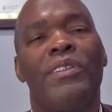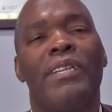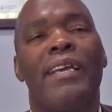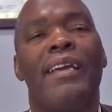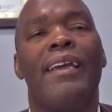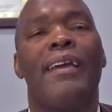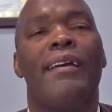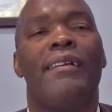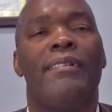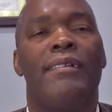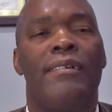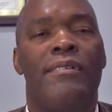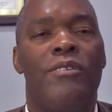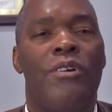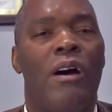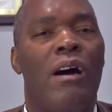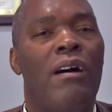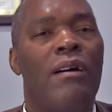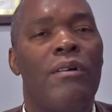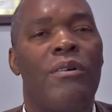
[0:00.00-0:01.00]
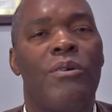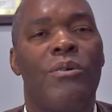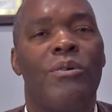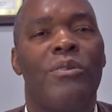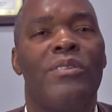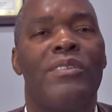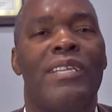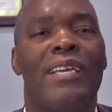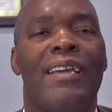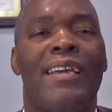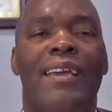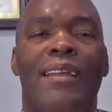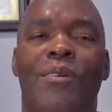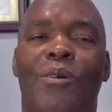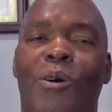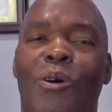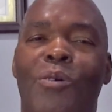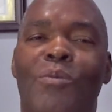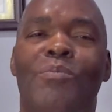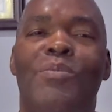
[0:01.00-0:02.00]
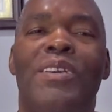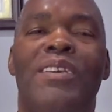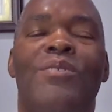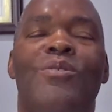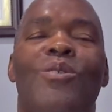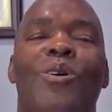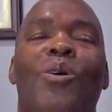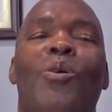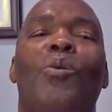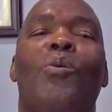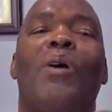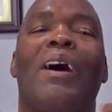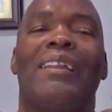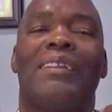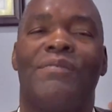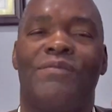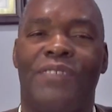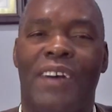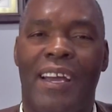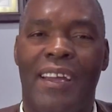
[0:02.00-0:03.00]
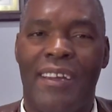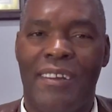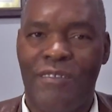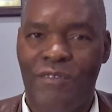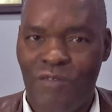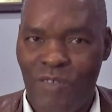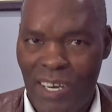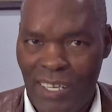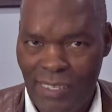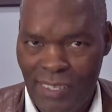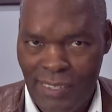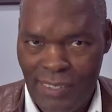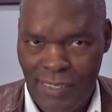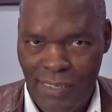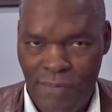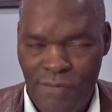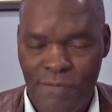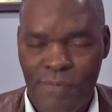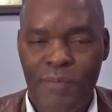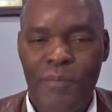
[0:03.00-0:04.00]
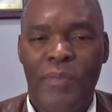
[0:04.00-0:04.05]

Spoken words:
they can all be your qualifying relative.